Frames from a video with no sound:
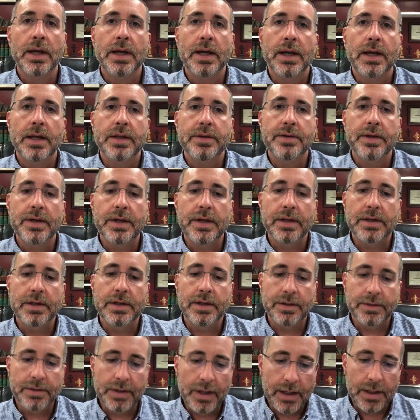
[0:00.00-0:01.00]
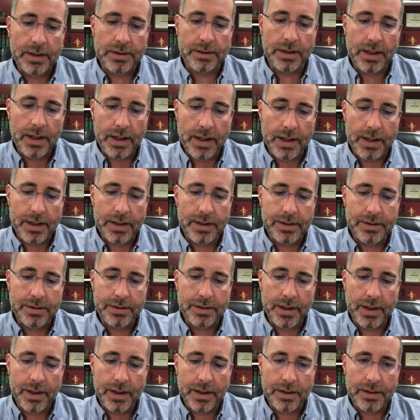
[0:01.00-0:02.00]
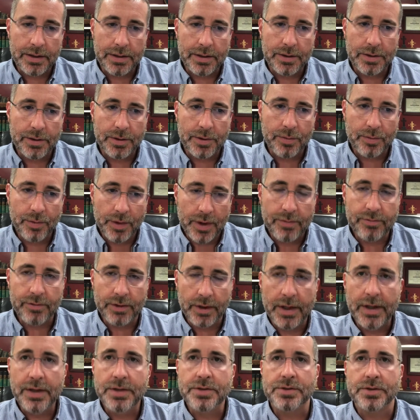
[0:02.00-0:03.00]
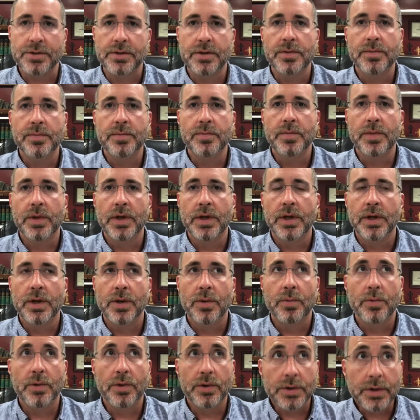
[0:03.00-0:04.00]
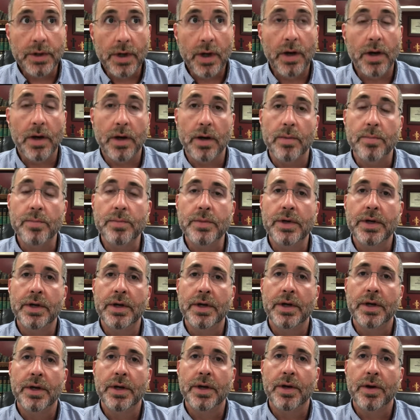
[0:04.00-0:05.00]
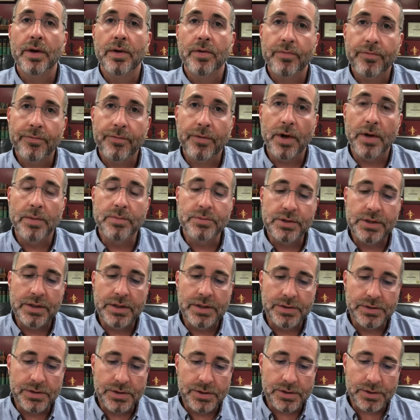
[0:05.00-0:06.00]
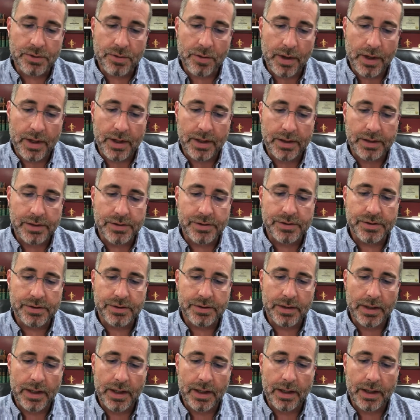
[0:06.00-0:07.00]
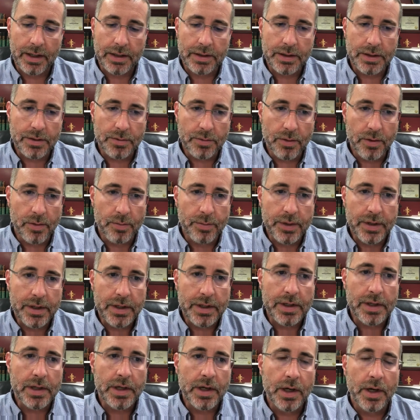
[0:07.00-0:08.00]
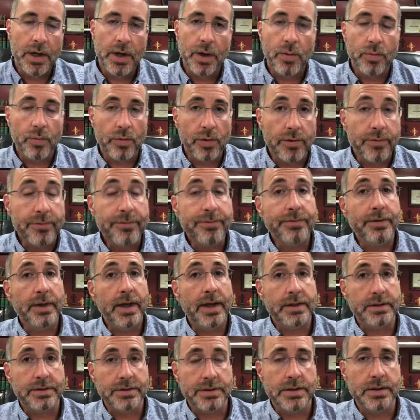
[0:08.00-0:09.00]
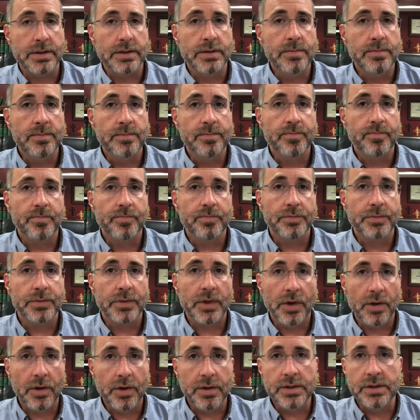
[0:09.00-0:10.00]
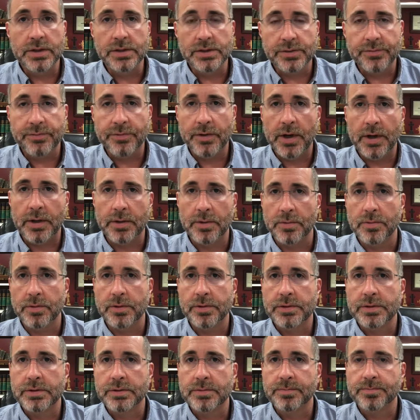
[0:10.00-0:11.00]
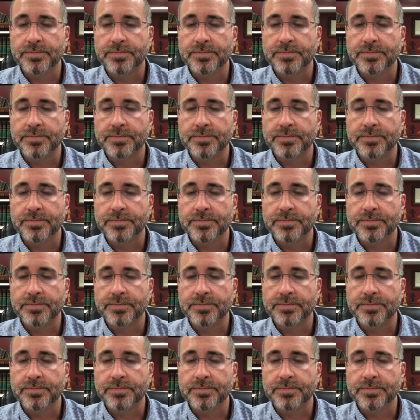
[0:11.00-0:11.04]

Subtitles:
then that light, that revelation, will come from Jesus Christ and it will be reflected on his followers.